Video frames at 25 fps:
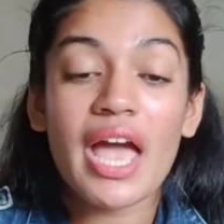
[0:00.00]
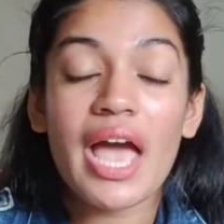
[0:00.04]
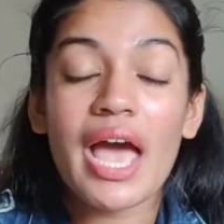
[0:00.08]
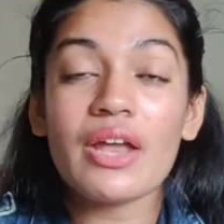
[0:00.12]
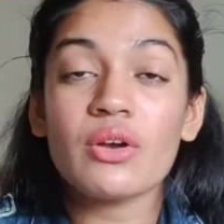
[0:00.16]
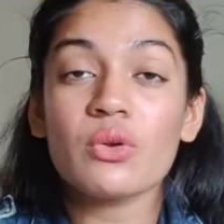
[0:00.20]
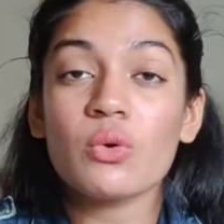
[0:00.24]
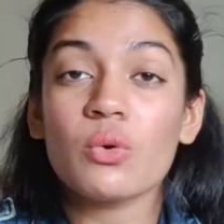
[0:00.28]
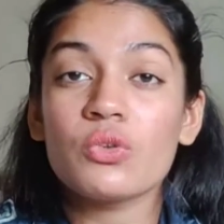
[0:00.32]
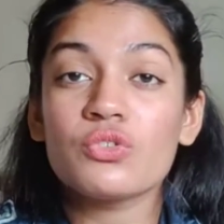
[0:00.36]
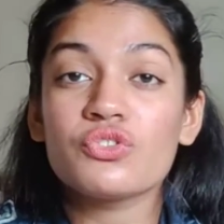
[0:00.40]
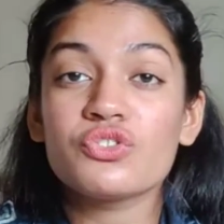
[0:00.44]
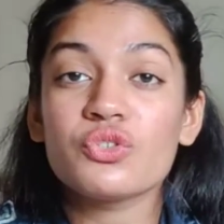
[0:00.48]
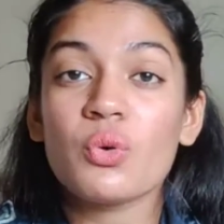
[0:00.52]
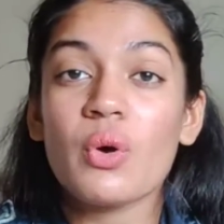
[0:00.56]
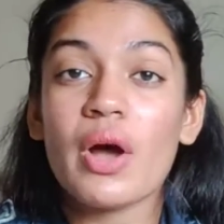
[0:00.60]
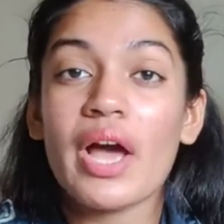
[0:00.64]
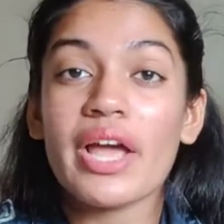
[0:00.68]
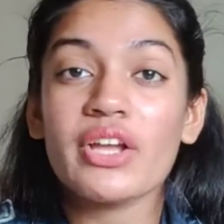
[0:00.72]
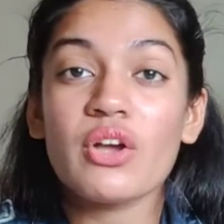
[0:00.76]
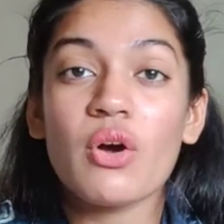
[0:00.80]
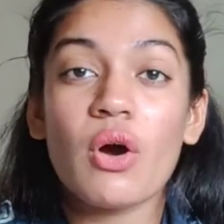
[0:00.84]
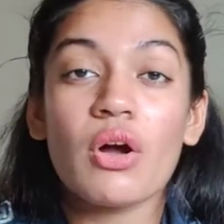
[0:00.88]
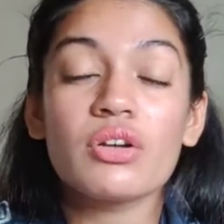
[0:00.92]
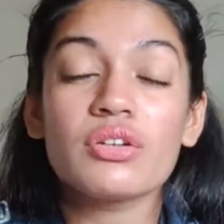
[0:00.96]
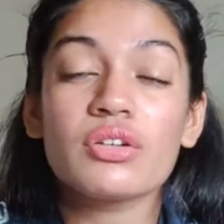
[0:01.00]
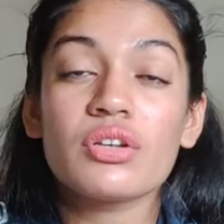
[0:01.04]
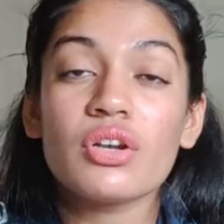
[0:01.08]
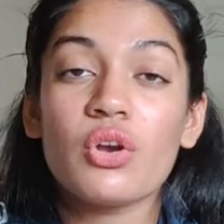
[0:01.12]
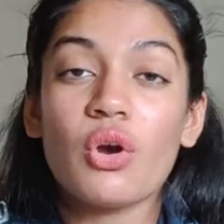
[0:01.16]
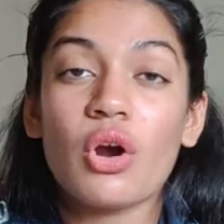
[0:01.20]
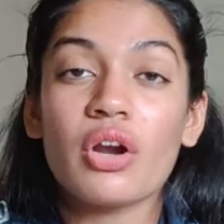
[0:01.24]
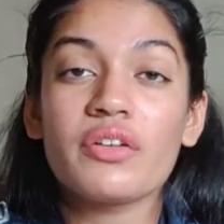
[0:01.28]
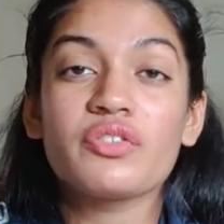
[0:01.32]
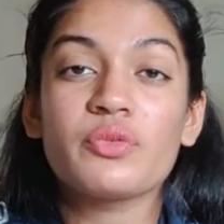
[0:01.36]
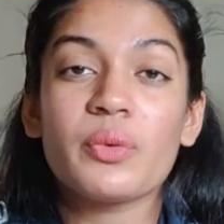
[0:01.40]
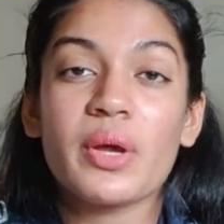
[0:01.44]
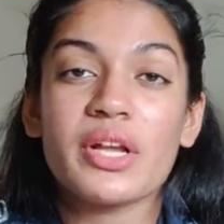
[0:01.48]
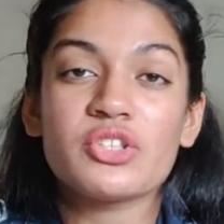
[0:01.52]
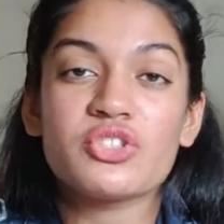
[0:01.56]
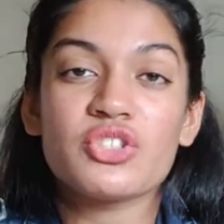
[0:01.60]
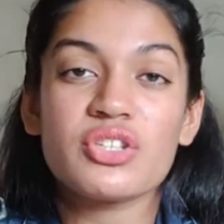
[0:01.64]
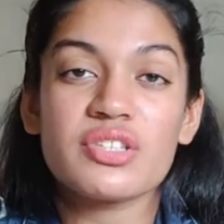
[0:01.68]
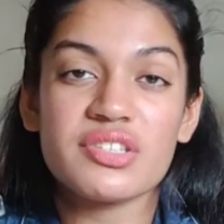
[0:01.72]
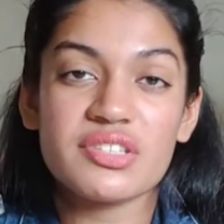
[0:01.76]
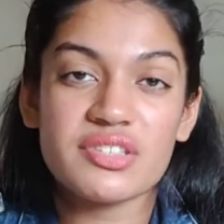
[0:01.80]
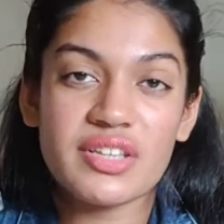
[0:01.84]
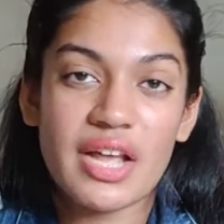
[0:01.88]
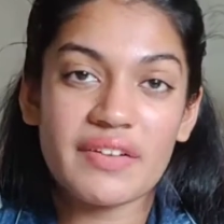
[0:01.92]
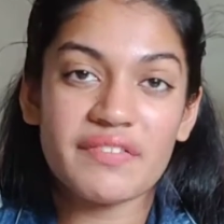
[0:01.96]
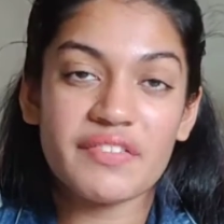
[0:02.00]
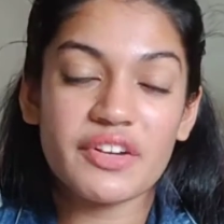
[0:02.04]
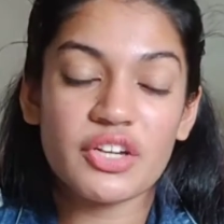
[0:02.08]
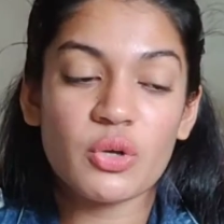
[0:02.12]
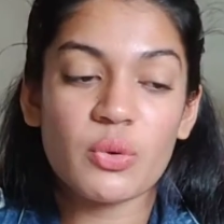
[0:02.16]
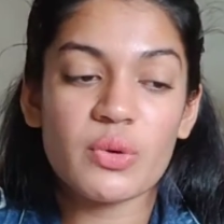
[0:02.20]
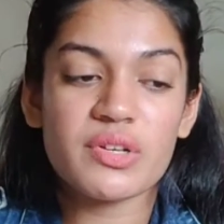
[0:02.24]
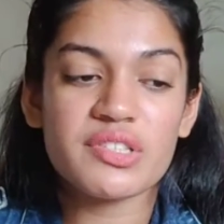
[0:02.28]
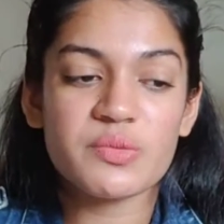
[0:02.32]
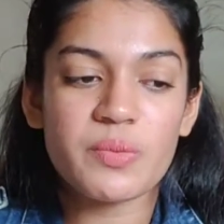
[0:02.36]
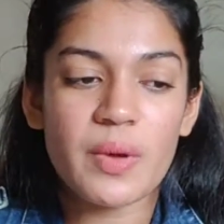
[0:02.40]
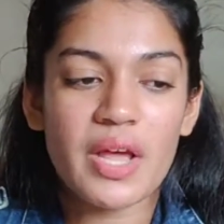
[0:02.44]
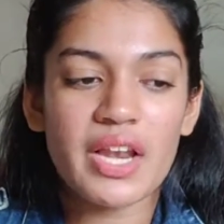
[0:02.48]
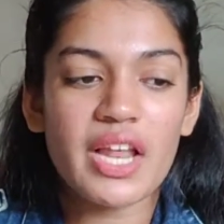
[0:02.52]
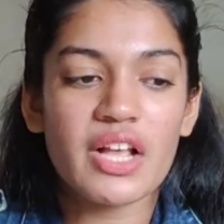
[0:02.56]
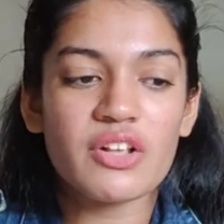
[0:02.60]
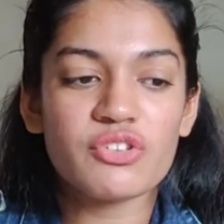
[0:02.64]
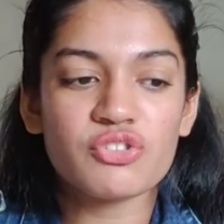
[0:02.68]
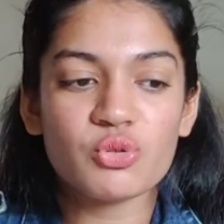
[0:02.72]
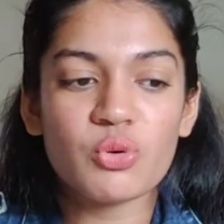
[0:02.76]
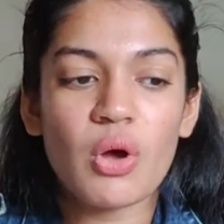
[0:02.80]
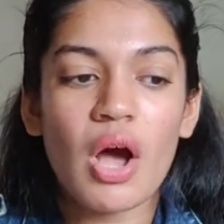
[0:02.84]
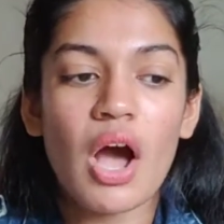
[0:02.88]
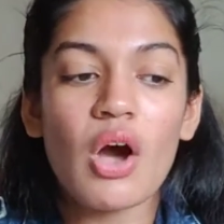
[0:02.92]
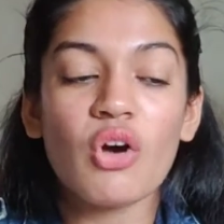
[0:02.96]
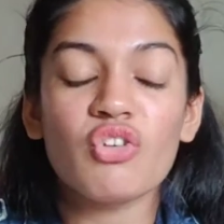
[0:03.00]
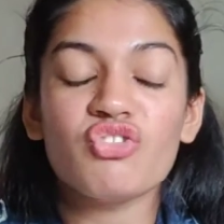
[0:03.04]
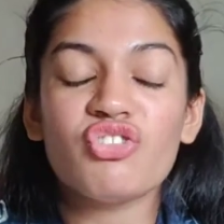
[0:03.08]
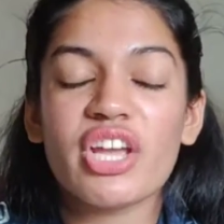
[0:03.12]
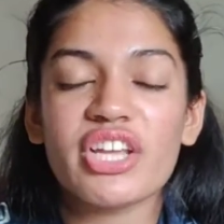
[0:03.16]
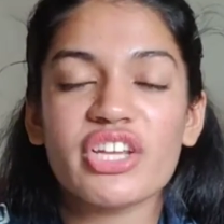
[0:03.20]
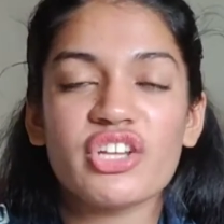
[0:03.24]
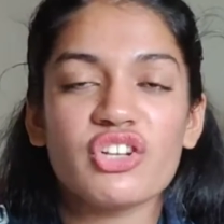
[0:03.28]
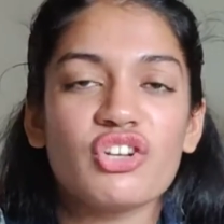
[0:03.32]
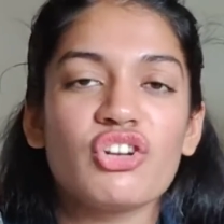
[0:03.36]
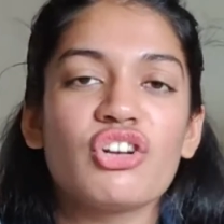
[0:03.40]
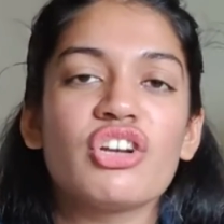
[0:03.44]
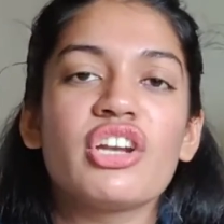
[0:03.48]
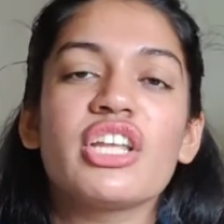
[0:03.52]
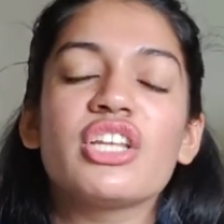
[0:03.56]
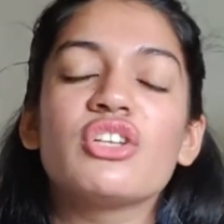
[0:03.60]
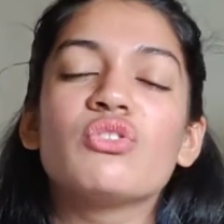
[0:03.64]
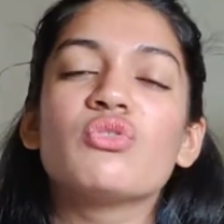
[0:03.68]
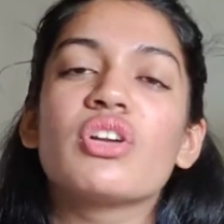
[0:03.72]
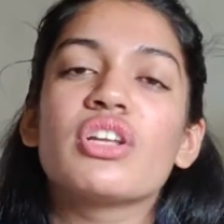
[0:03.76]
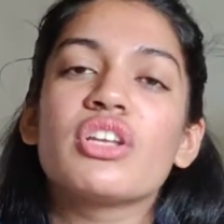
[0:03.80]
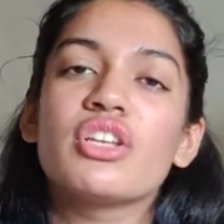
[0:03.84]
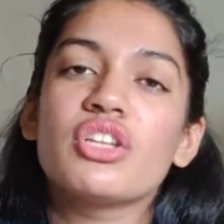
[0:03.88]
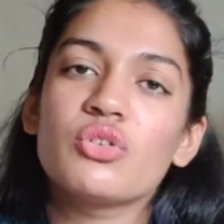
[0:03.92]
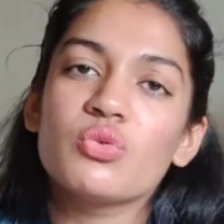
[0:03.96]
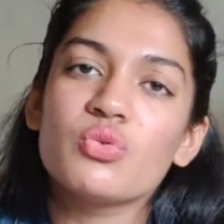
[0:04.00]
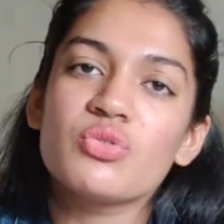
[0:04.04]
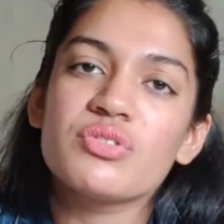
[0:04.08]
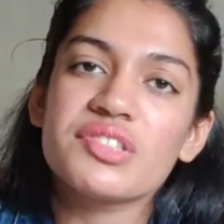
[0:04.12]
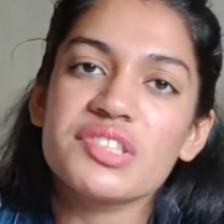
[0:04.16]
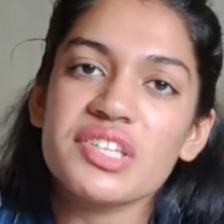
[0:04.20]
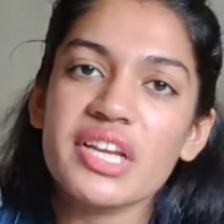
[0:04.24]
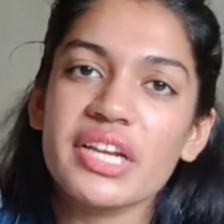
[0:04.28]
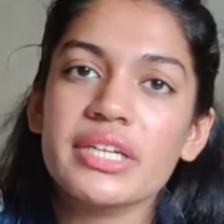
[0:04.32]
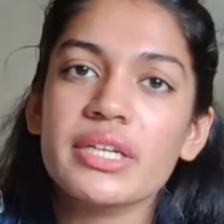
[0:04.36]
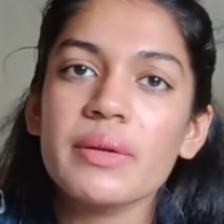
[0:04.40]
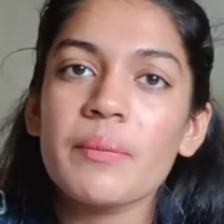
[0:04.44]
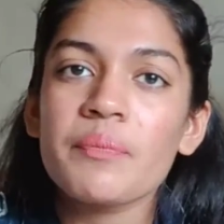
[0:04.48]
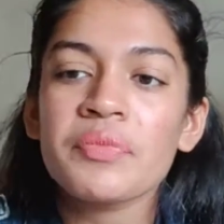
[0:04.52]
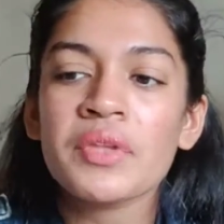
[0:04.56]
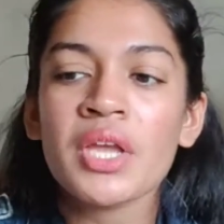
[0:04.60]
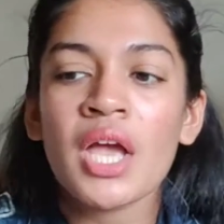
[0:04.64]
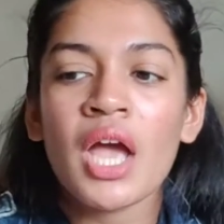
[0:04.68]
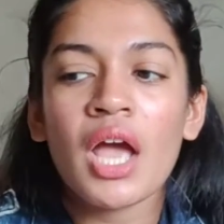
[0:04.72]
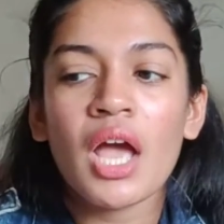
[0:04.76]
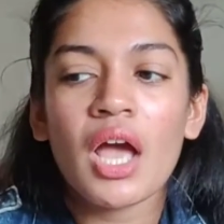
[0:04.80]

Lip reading: And also, I got a lot of questions in that video as well as to how regularly you can use it.